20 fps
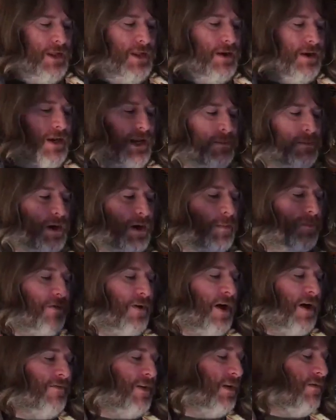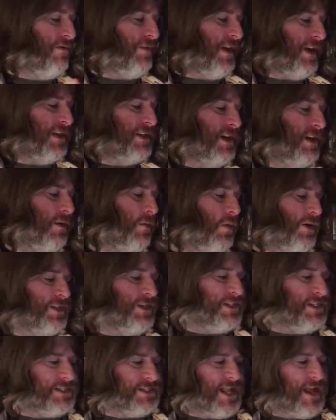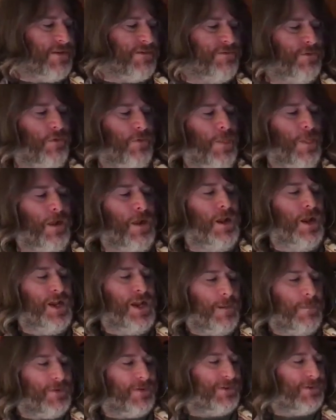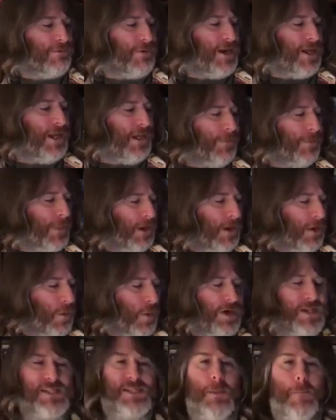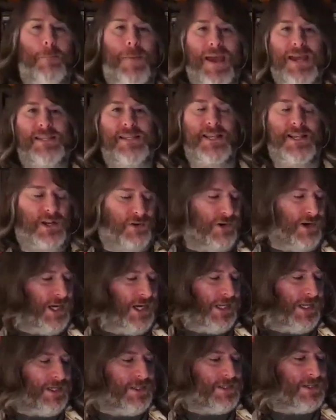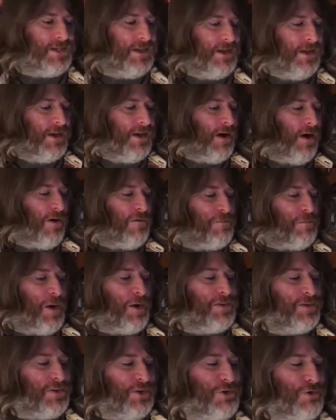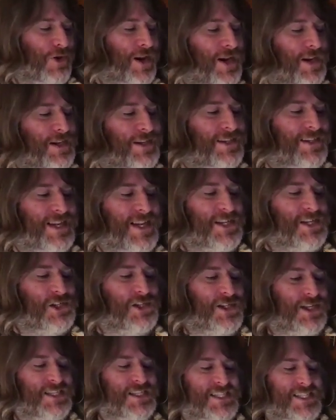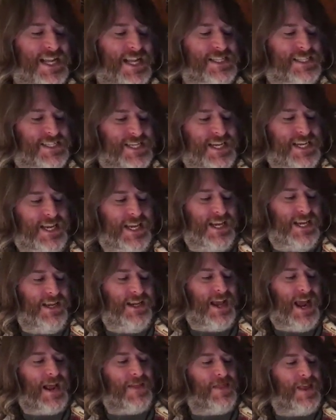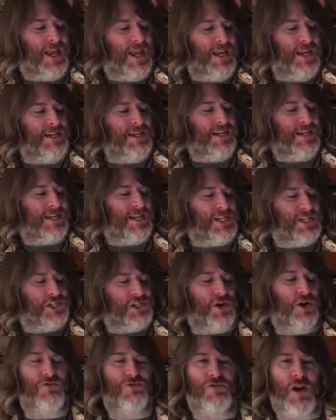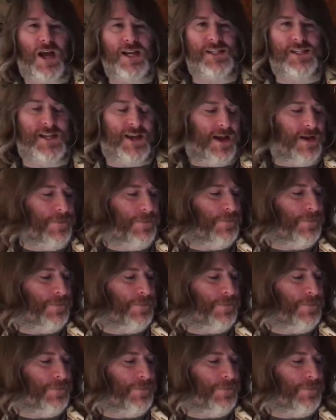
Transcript: Lima, Bravo, Victor. What does it stand for? Number 3. What is the base ingredient of both the Greek dish tzatziki and the Hindi dish raita?